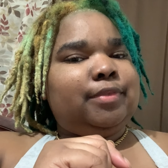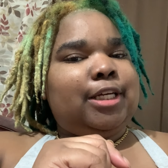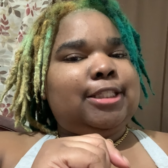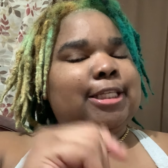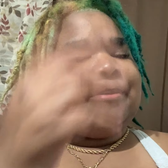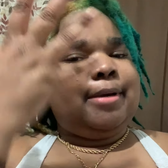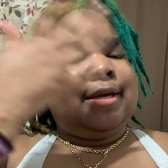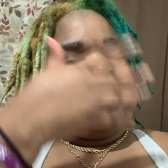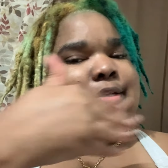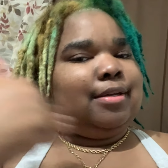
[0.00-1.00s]
I'm talking
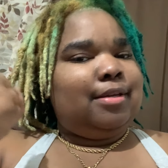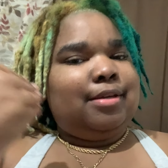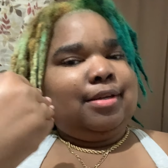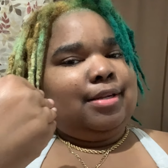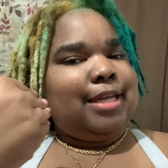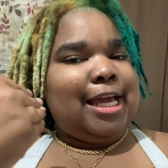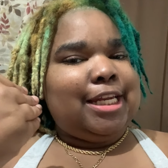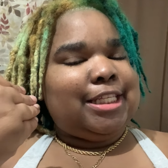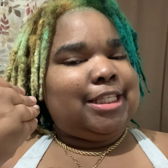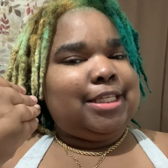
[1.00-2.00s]
about like
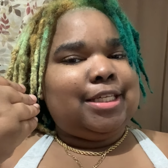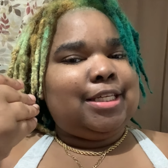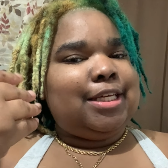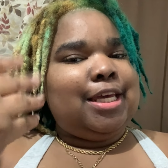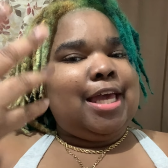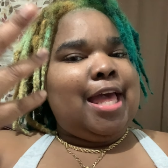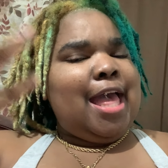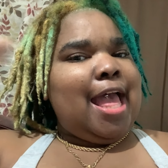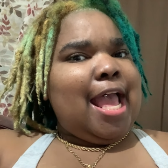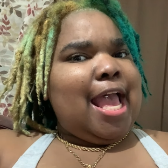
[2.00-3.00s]
this him
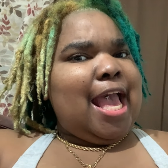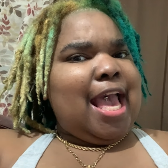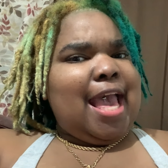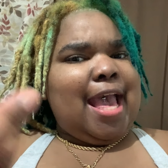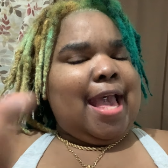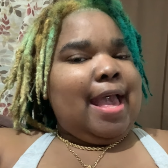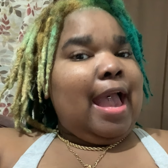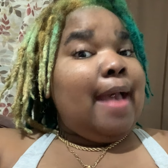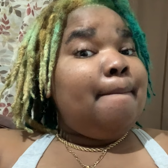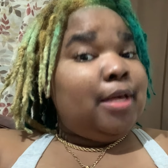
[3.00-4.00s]

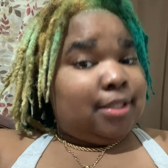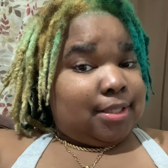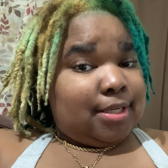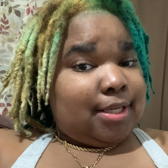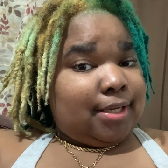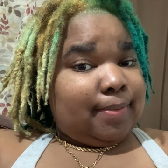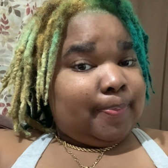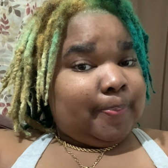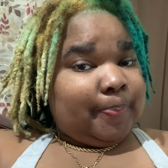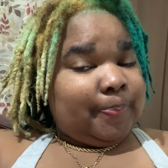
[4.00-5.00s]
and mentally.
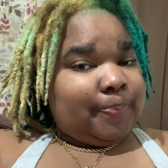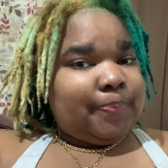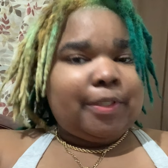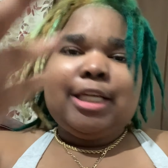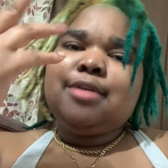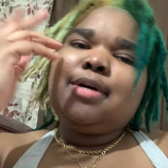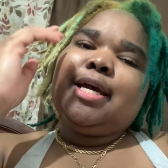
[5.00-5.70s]
You